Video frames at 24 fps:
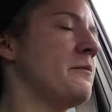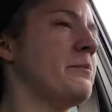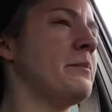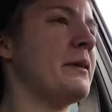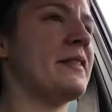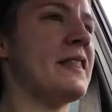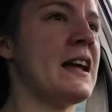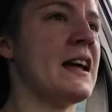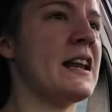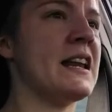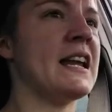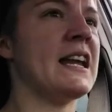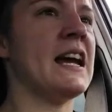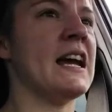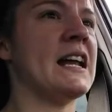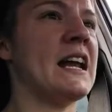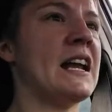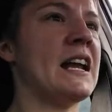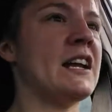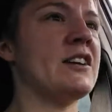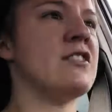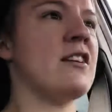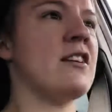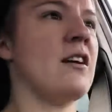But then again,
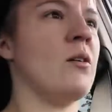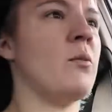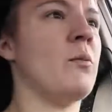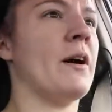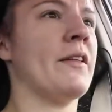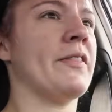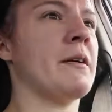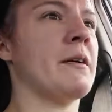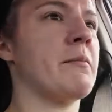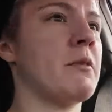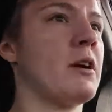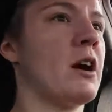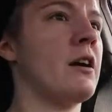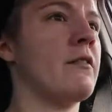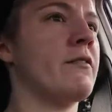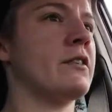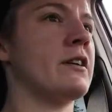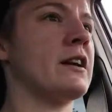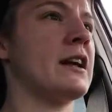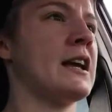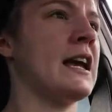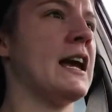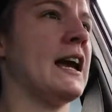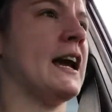I don't want them
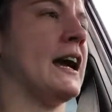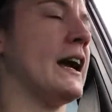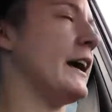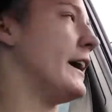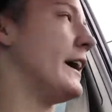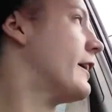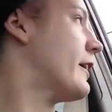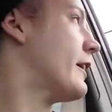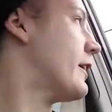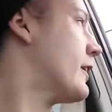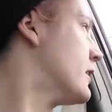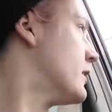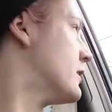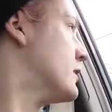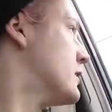covered cat hair